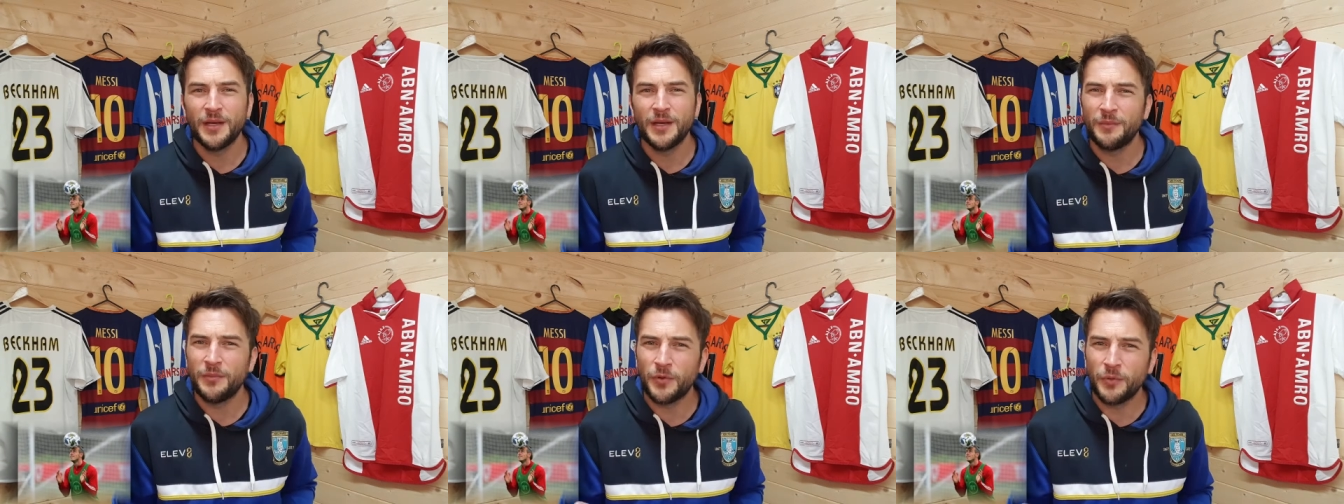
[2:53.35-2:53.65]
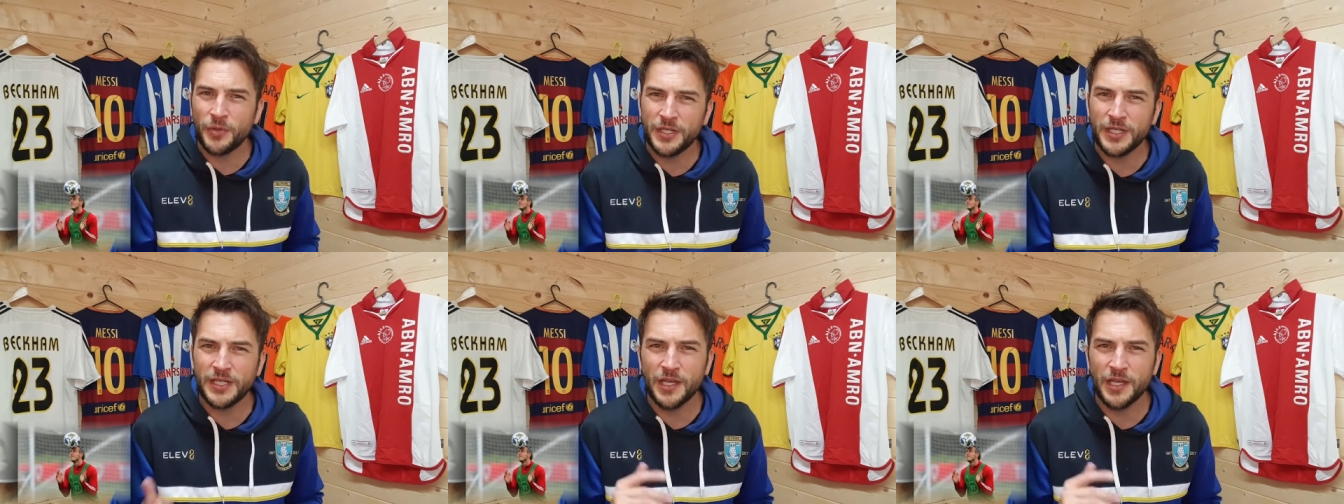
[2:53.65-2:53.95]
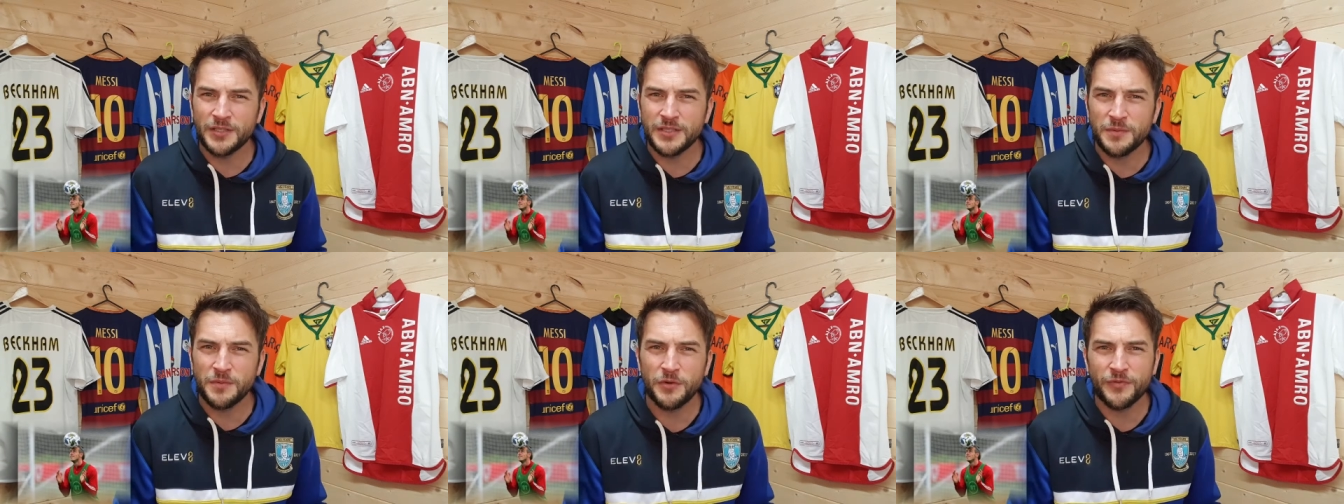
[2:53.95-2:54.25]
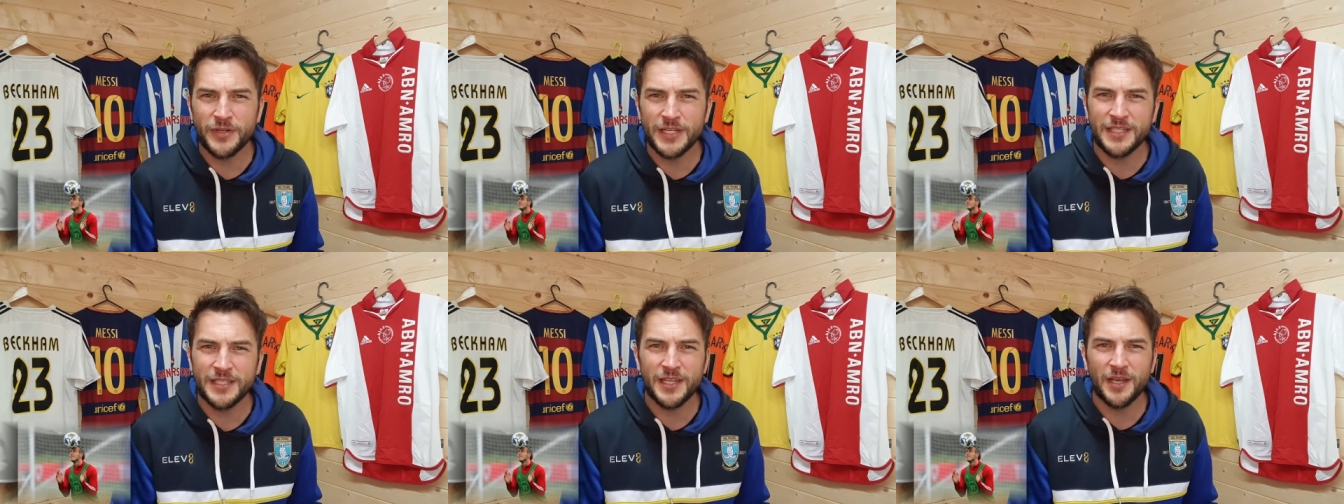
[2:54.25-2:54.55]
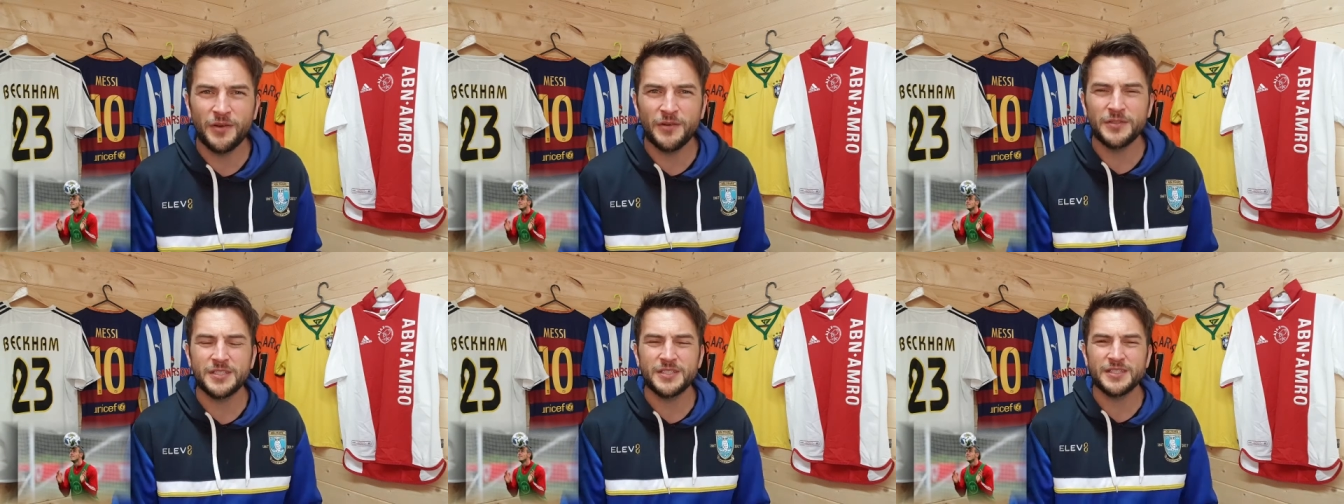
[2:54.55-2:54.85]
But would he go to
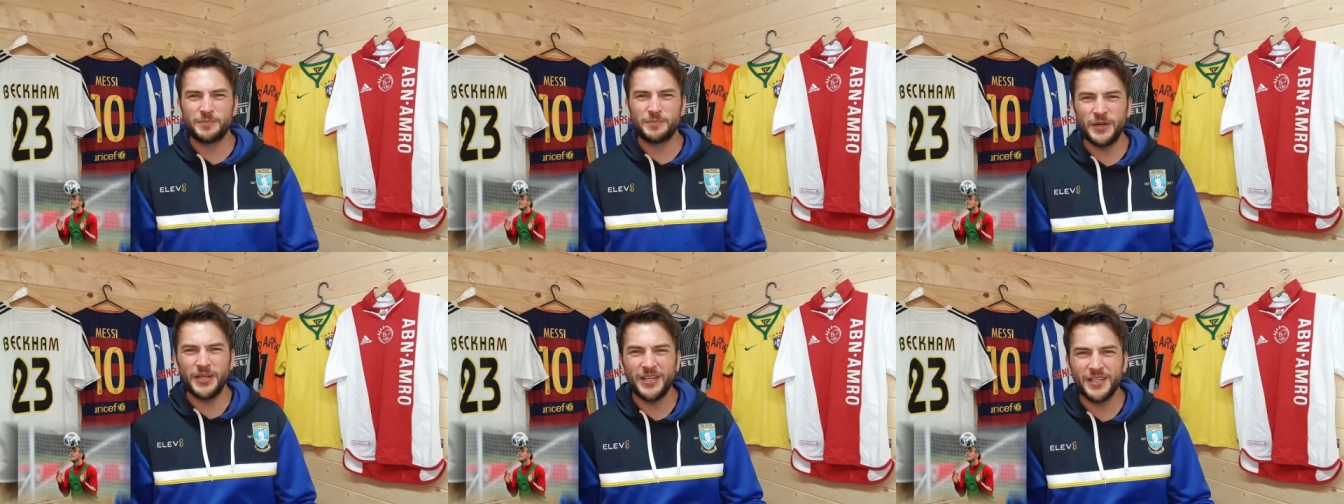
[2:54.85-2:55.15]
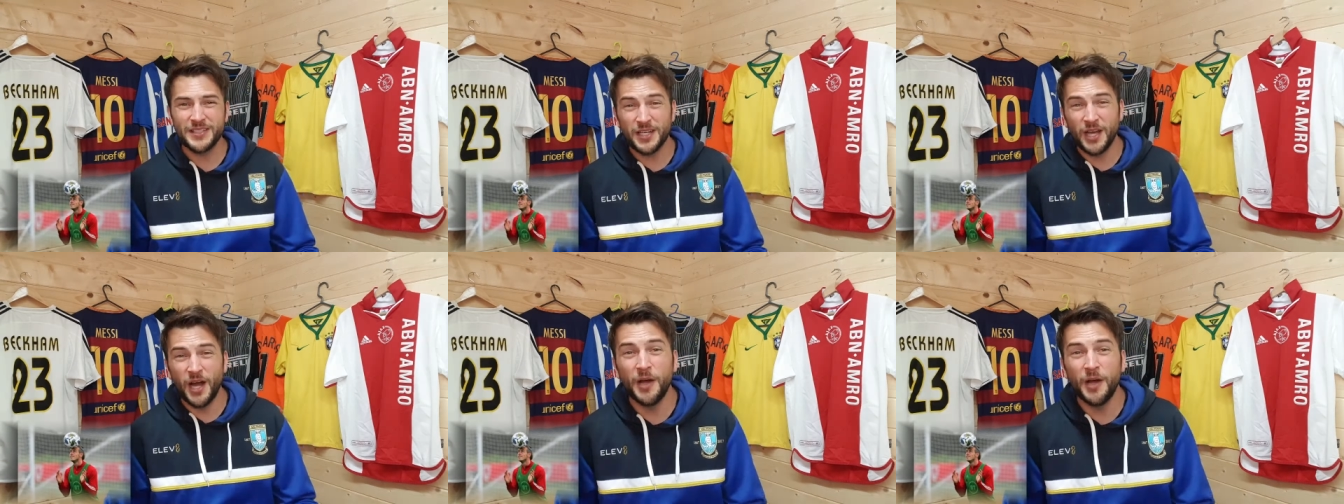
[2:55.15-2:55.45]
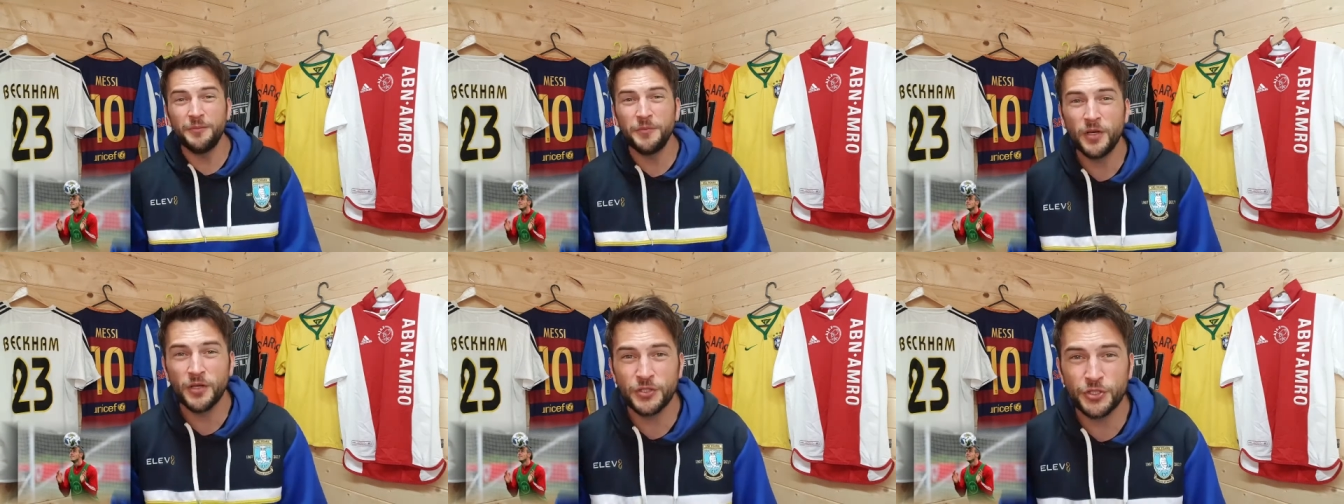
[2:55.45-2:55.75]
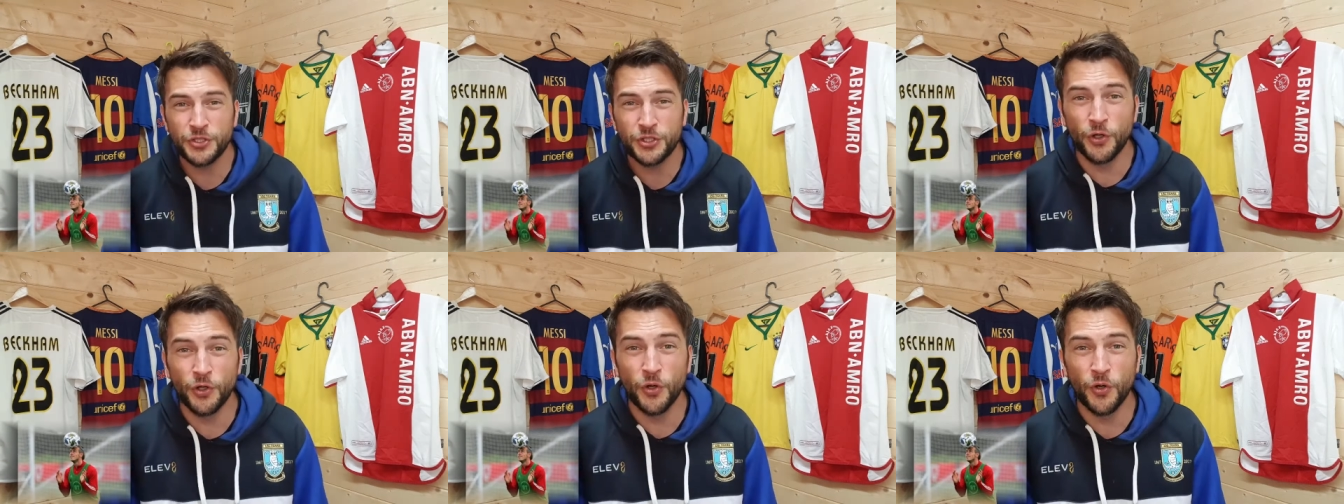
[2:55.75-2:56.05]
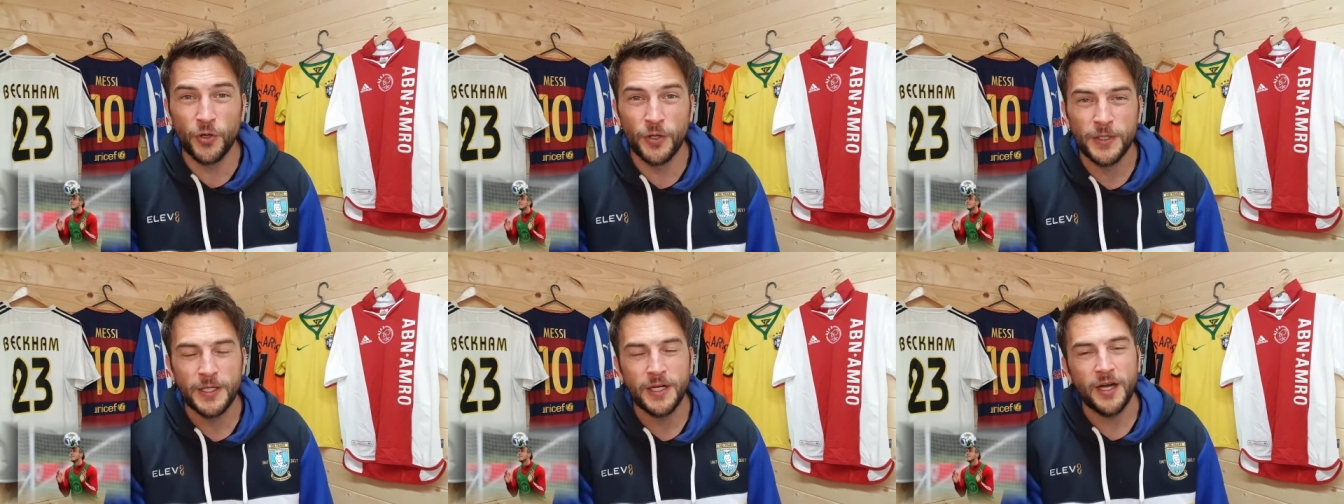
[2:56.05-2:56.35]
Mourinho's Spurs? I'm not
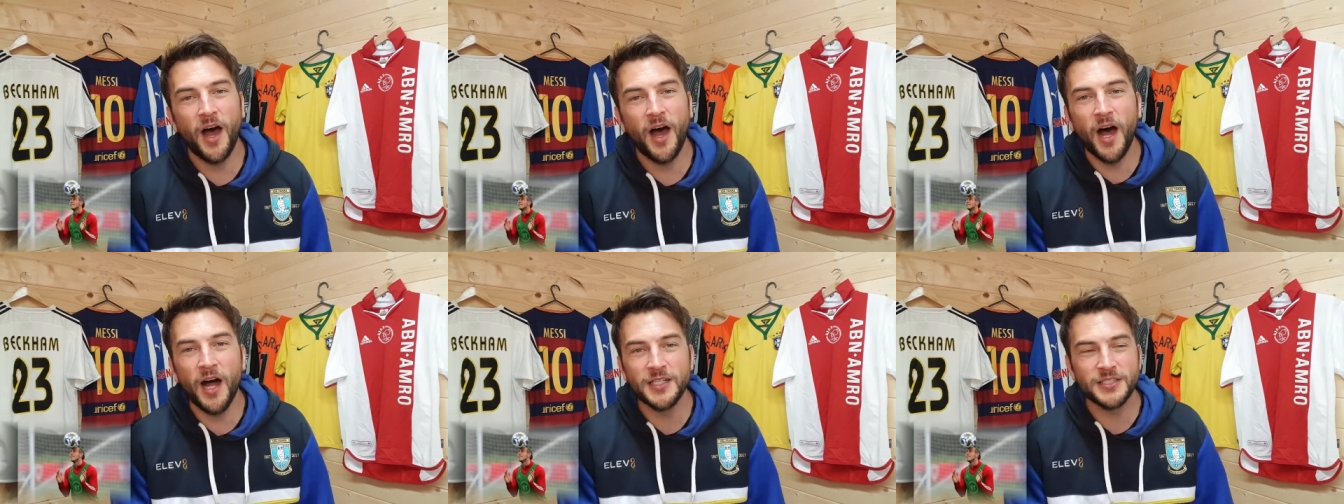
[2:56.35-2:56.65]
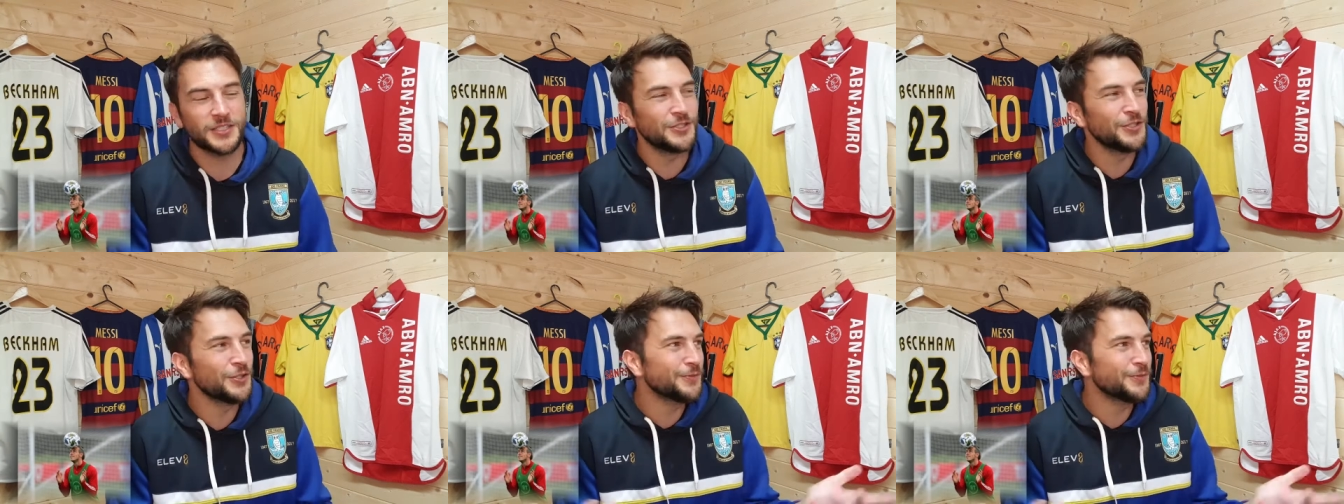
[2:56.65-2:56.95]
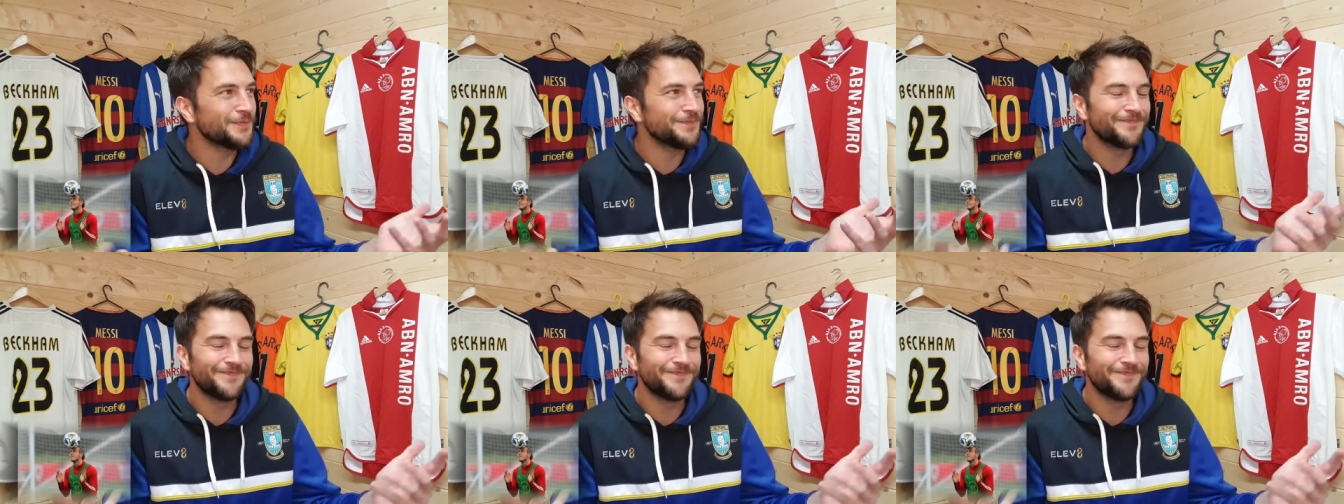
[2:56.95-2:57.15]
sure. Arsenal?